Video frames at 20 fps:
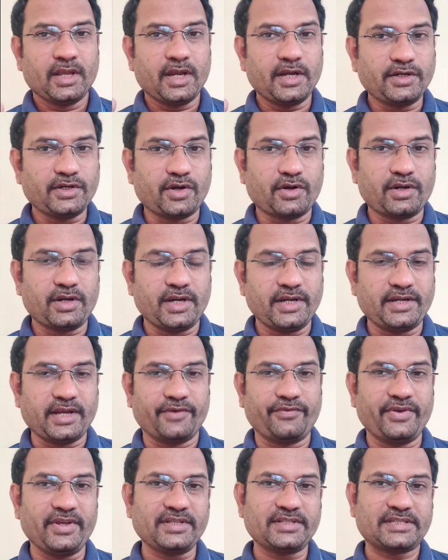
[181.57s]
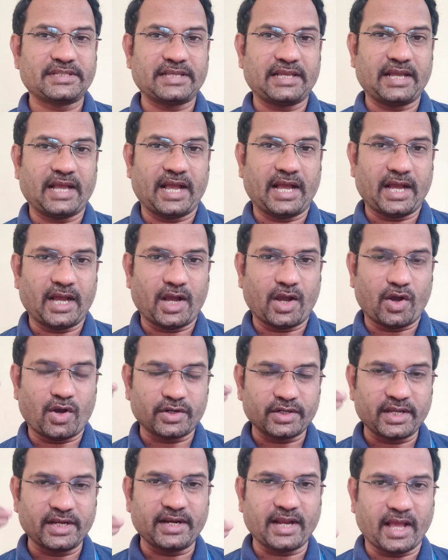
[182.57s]
It, it affects
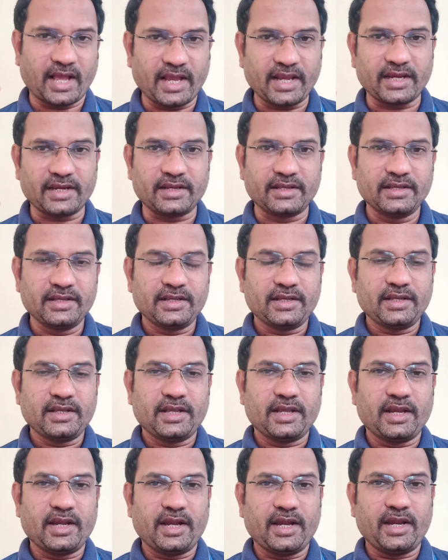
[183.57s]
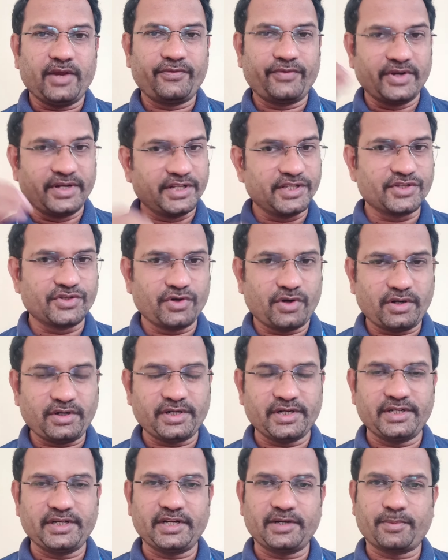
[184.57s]
organ eye. If it is not
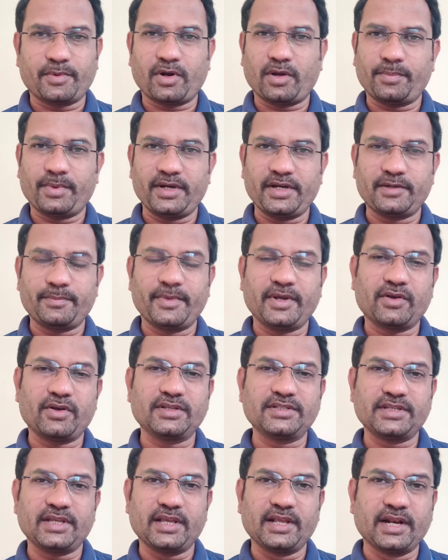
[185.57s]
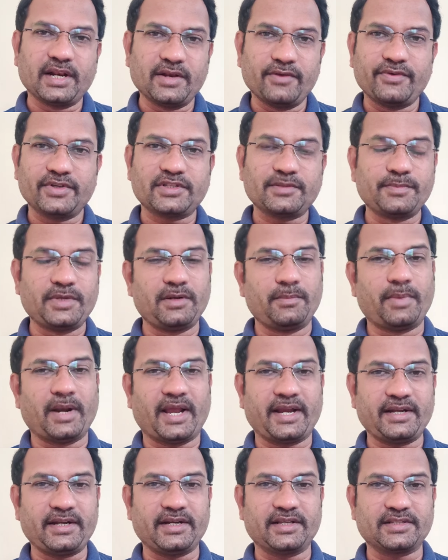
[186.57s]
treated properly, it may cause irreversible
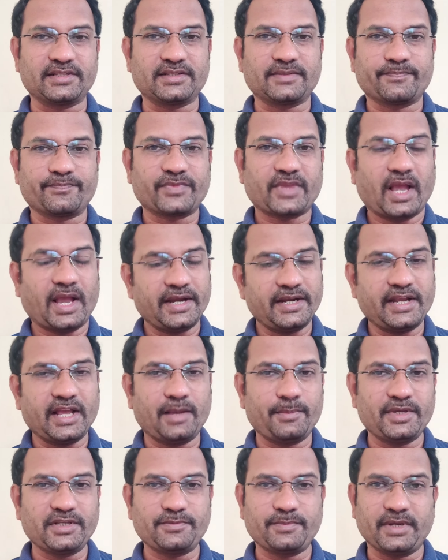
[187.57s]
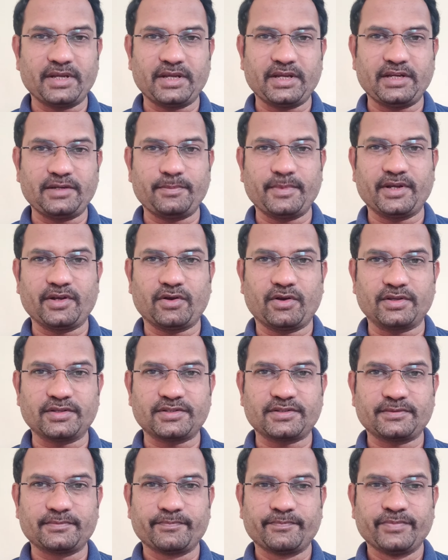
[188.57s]
blindness. Eye damage may it may
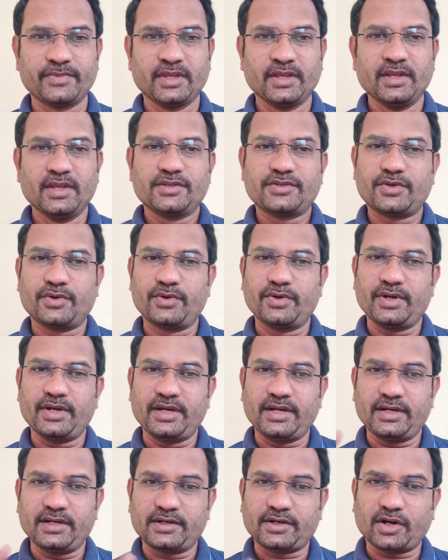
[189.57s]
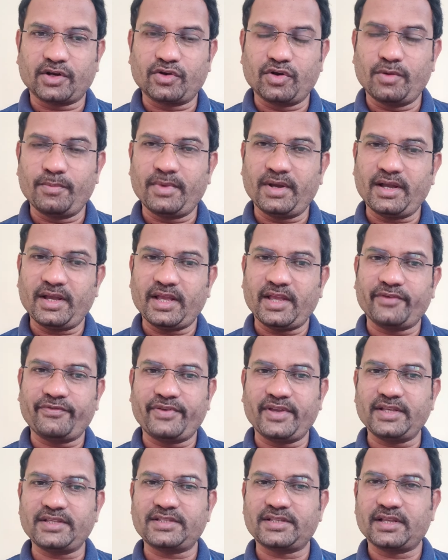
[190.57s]
cause. So it, trachoma
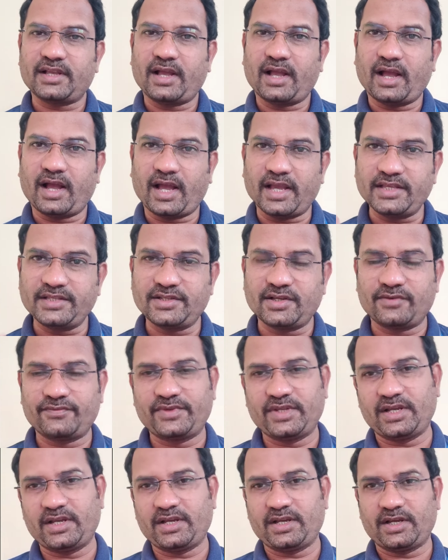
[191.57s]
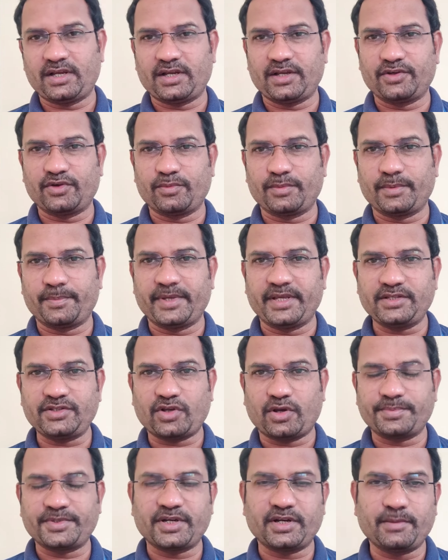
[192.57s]
affects eyes of the uh, human beings.
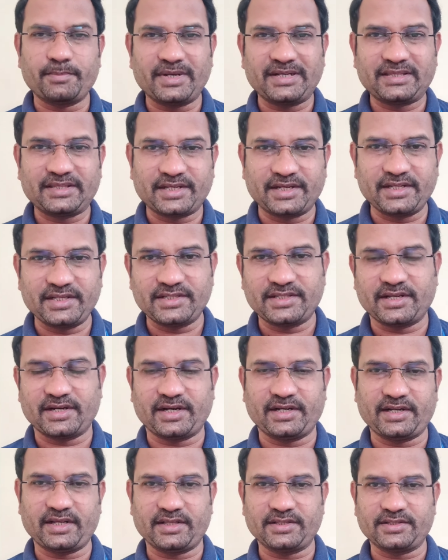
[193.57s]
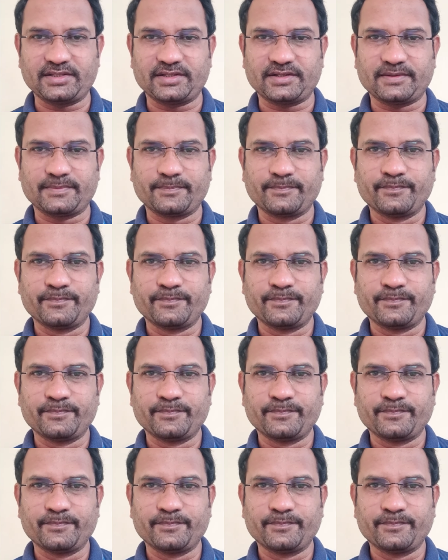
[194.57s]
Option number three is the right answer.